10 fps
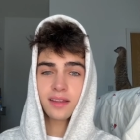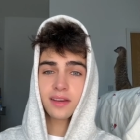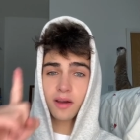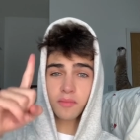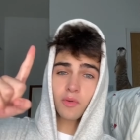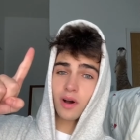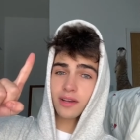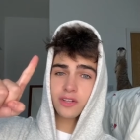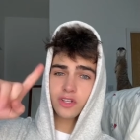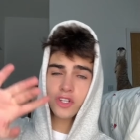Number
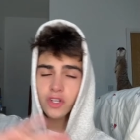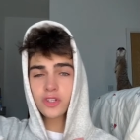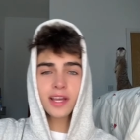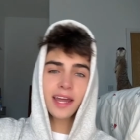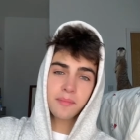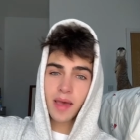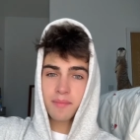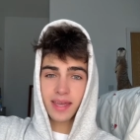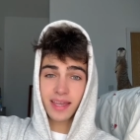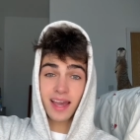1, should you get a pet
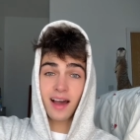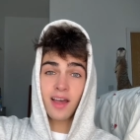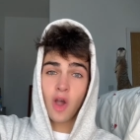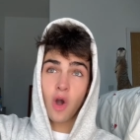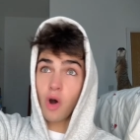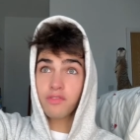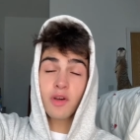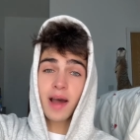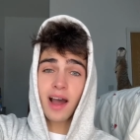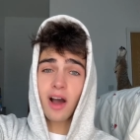meerkat? Off the
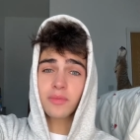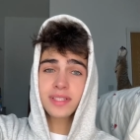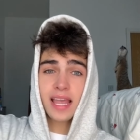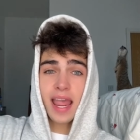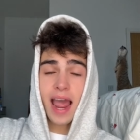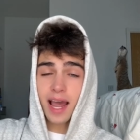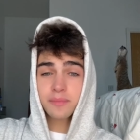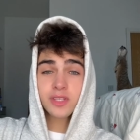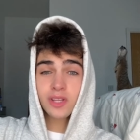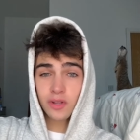bat, I would say
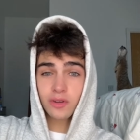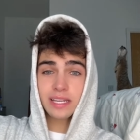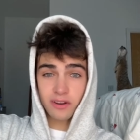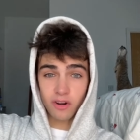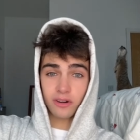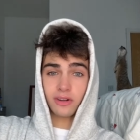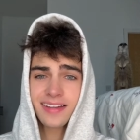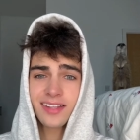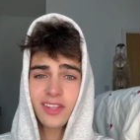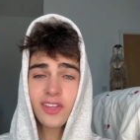absolutely not.
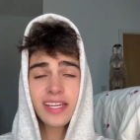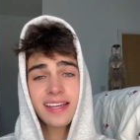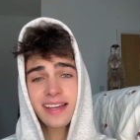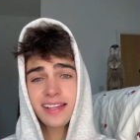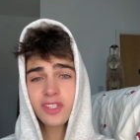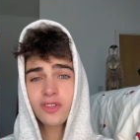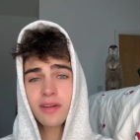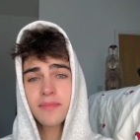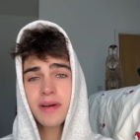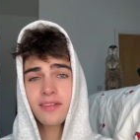You need an
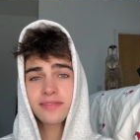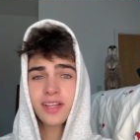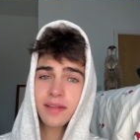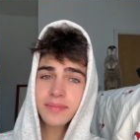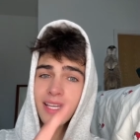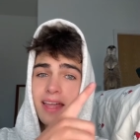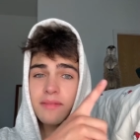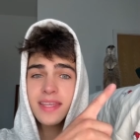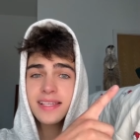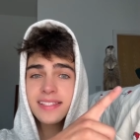extreme amount of time to get
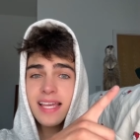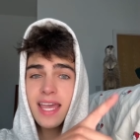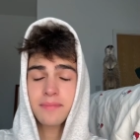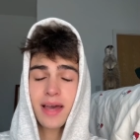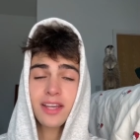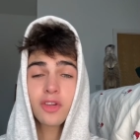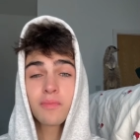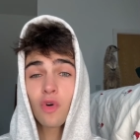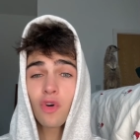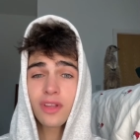them this tame, and you
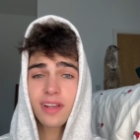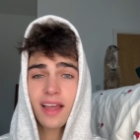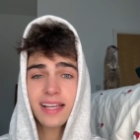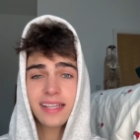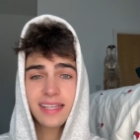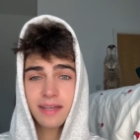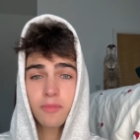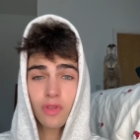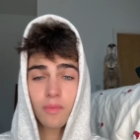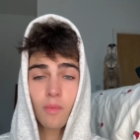more than likely need
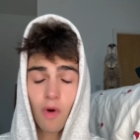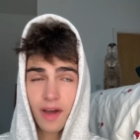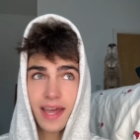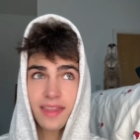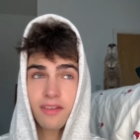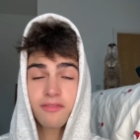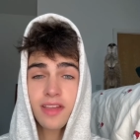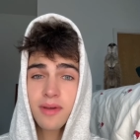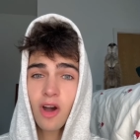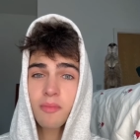more than one, and the
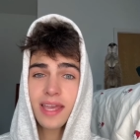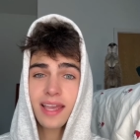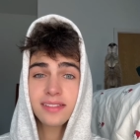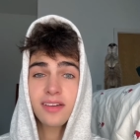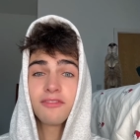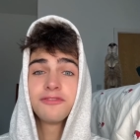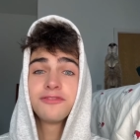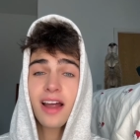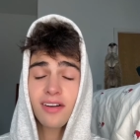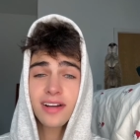female meerkats are
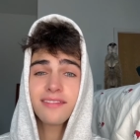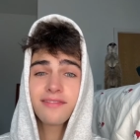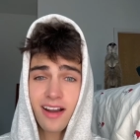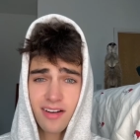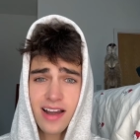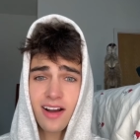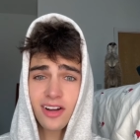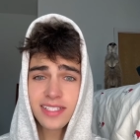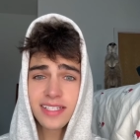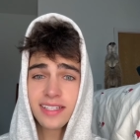very, very
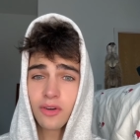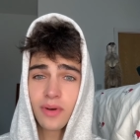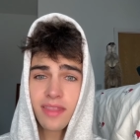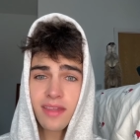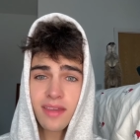hard to deal with.